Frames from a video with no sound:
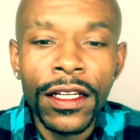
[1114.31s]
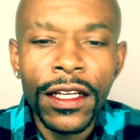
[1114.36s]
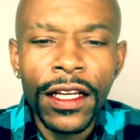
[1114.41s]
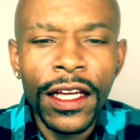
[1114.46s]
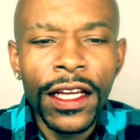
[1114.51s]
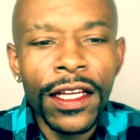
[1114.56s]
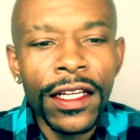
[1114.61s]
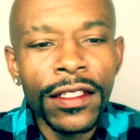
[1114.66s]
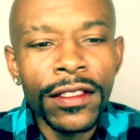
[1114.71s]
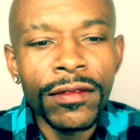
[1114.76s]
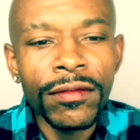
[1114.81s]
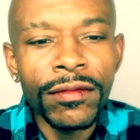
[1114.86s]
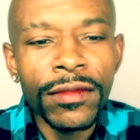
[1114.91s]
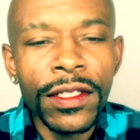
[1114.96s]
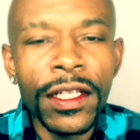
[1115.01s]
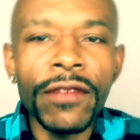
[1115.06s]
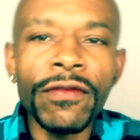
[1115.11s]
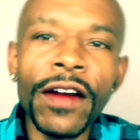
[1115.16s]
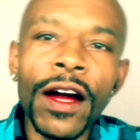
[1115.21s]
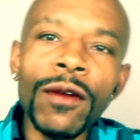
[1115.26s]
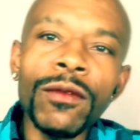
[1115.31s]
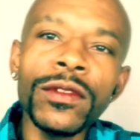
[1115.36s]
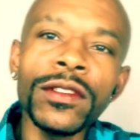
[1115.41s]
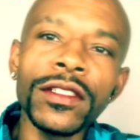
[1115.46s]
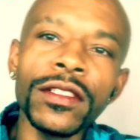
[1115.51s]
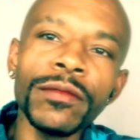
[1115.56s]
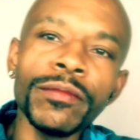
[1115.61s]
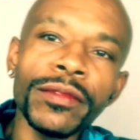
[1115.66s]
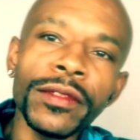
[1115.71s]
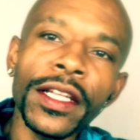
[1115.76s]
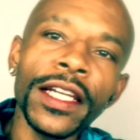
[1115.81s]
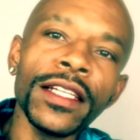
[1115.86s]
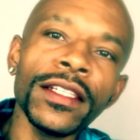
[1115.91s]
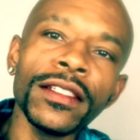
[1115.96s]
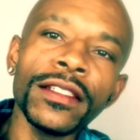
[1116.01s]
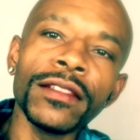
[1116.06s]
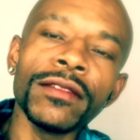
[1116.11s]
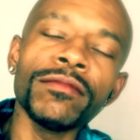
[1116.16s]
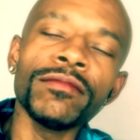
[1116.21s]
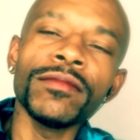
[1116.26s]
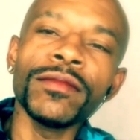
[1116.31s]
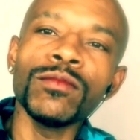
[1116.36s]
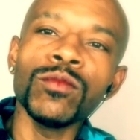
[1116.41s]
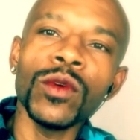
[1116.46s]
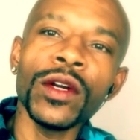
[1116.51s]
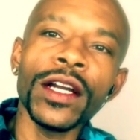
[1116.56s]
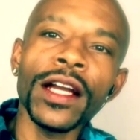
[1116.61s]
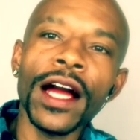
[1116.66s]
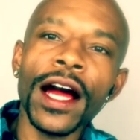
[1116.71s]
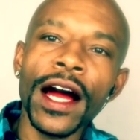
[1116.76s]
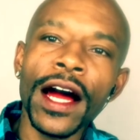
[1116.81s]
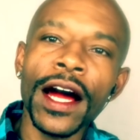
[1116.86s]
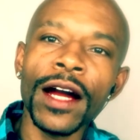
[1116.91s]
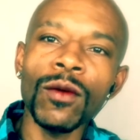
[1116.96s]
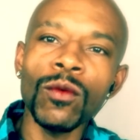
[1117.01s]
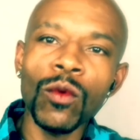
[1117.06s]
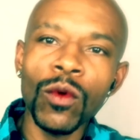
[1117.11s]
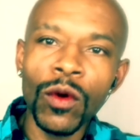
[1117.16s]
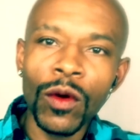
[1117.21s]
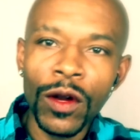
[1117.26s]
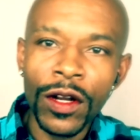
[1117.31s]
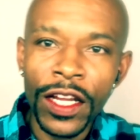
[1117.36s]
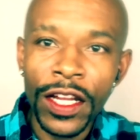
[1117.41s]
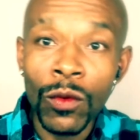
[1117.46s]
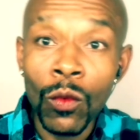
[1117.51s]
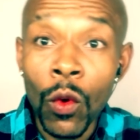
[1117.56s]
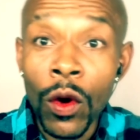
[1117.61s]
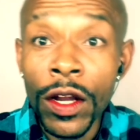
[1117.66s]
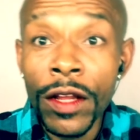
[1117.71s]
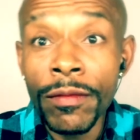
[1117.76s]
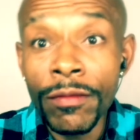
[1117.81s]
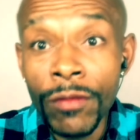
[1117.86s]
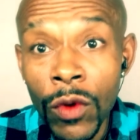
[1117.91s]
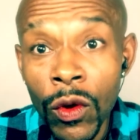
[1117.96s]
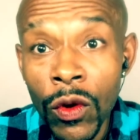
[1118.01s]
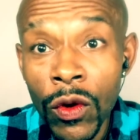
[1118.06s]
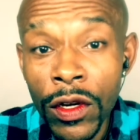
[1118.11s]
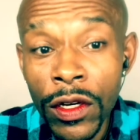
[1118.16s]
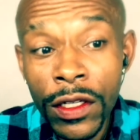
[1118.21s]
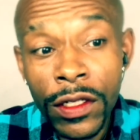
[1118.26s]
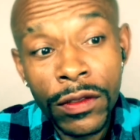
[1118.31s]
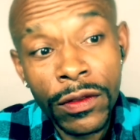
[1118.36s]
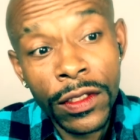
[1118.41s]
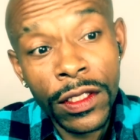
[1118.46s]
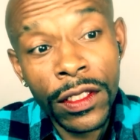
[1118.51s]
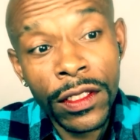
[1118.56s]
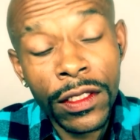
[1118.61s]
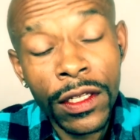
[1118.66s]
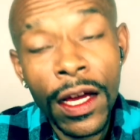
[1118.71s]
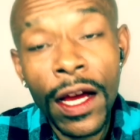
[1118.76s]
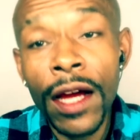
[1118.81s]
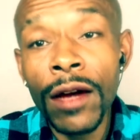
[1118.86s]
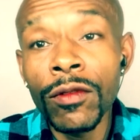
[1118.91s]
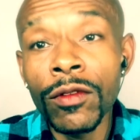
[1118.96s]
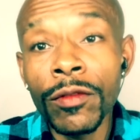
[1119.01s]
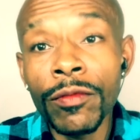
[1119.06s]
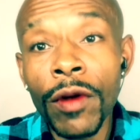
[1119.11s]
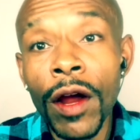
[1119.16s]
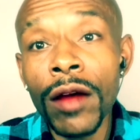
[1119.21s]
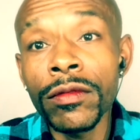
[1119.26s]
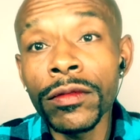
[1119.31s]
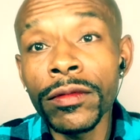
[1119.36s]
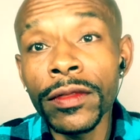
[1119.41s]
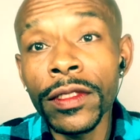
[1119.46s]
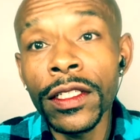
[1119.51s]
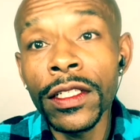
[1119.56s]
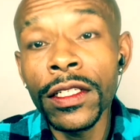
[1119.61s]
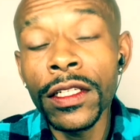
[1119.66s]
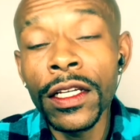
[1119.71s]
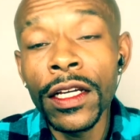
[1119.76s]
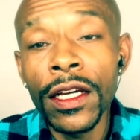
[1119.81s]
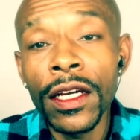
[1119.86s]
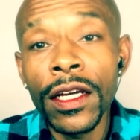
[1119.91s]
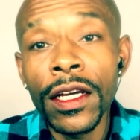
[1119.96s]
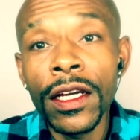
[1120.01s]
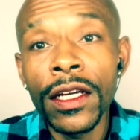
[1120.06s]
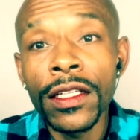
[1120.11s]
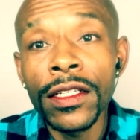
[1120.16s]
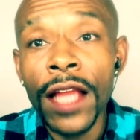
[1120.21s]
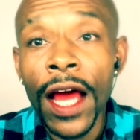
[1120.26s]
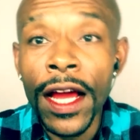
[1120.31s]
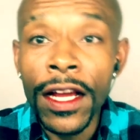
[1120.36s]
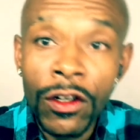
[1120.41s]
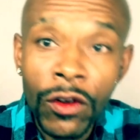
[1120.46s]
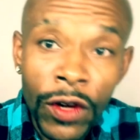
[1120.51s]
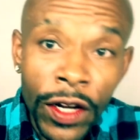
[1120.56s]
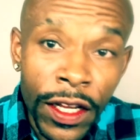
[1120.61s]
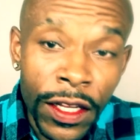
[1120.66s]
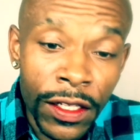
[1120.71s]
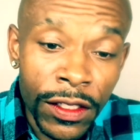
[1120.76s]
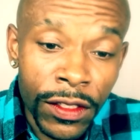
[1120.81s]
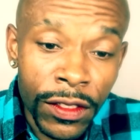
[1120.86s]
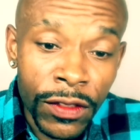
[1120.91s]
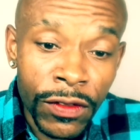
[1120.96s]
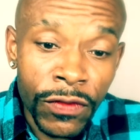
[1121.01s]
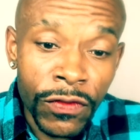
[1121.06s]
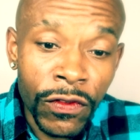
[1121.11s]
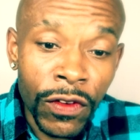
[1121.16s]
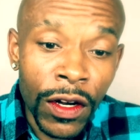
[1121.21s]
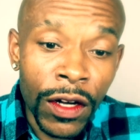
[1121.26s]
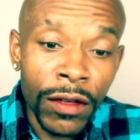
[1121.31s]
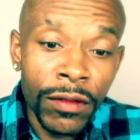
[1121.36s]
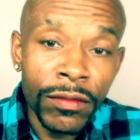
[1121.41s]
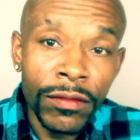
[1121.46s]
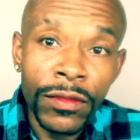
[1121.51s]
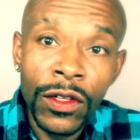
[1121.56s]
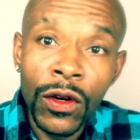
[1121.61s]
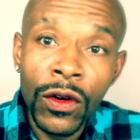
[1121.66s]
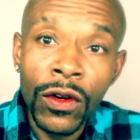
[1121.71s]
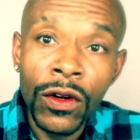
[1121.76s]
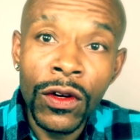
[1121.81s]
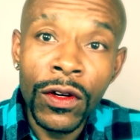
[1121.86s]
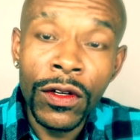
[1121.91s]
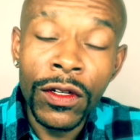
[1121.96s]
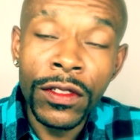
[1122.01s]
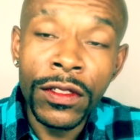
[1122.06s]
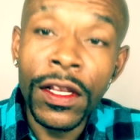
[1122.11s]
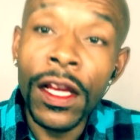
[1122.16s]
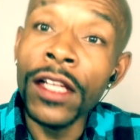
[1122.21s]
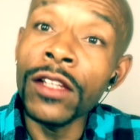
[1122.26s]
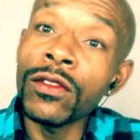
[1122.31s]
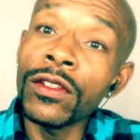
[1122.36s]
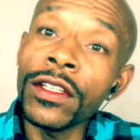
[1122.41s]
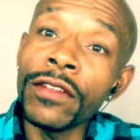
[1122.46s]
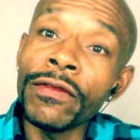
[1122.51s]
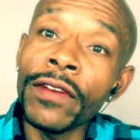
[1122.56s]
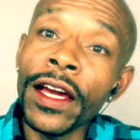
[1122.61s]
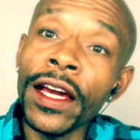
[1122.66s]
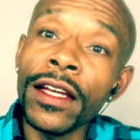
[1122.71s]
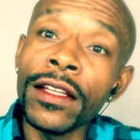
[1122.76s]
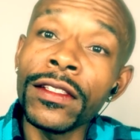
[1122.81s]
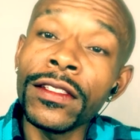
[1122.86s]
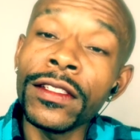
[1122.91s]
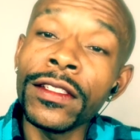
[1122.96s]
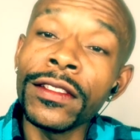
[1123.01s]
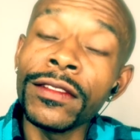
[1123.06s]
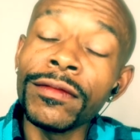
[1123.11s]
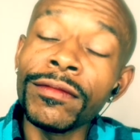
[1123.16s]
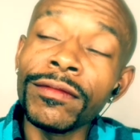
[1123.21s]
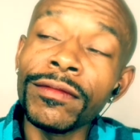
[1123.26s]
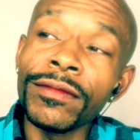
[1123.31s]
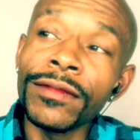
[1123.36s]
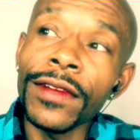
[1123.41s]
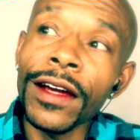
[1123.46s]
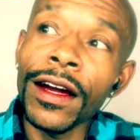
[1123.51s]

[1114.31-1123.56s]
And if I was in a place where I wanted more, then I would probably digress from your sexual advance and